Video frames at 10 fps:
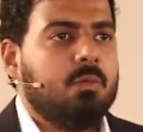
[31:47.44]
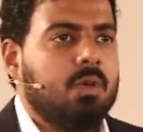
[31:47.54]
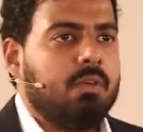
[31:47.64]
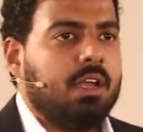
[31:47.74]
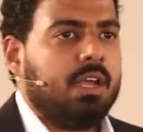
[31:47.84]

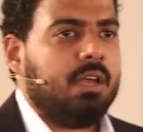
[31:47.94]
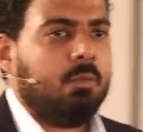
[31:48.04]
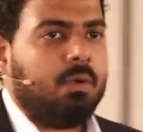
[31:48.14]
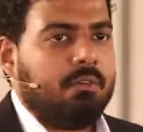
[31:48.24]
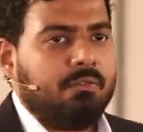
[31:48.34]
We
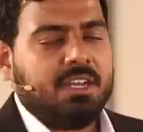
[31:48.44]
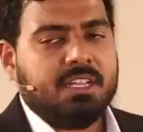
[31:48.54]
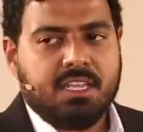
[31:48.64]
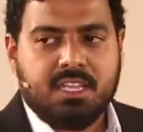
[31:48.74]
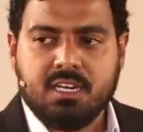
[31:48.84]
were
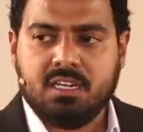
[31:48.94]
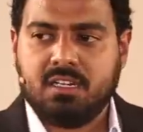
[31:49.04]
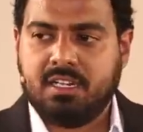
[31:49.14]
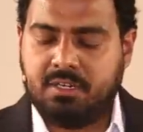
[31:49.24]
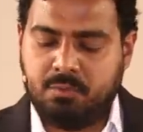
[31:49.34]
feeding the
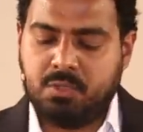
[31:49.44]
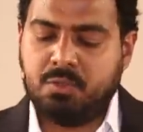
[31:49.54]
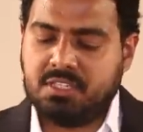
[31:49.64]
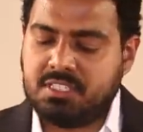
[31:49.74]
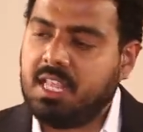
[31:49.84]
eagle, and it would
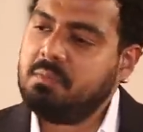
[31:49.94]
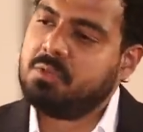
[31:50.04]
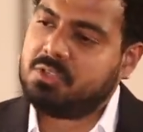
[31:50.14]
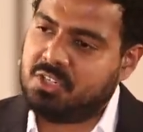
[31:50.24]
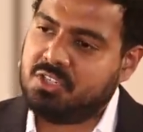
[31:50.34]
do the same
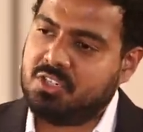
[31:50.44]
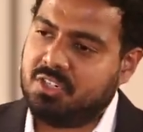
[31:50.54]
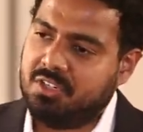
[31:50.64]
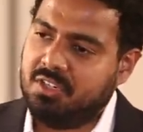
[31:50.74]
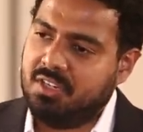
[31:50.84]

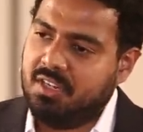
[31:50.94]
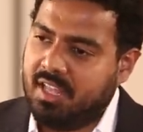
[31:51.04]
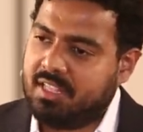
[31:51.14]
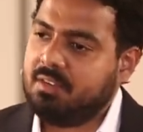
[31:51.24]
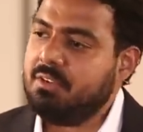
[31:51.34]
procedure,
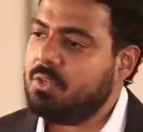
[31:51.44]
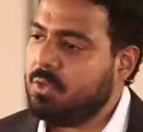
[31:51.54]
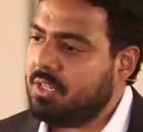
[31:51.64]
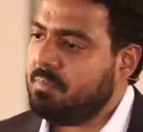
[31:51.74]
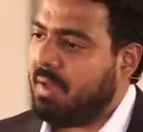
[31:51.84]
and then we
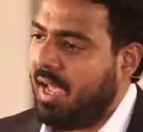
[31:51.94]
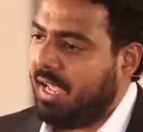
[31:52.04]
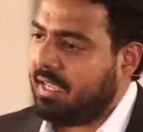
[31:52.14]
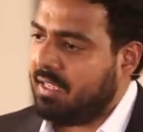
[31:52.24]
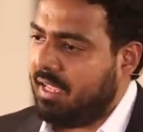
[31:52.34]
took it
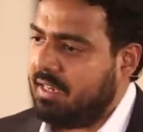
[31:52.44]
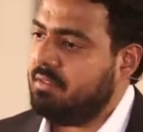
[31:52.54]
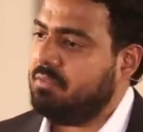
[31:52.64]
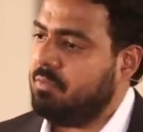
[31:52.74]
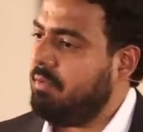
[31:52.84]
back
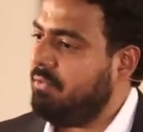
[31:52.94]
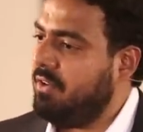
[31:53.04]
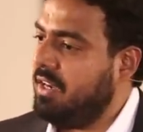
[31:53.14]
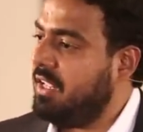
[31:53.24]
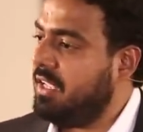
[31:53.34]
and we were
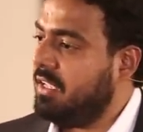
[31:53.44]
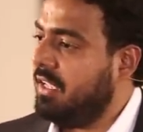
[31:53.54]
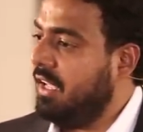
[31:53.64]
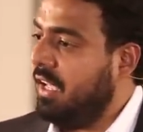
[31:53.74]
feeding,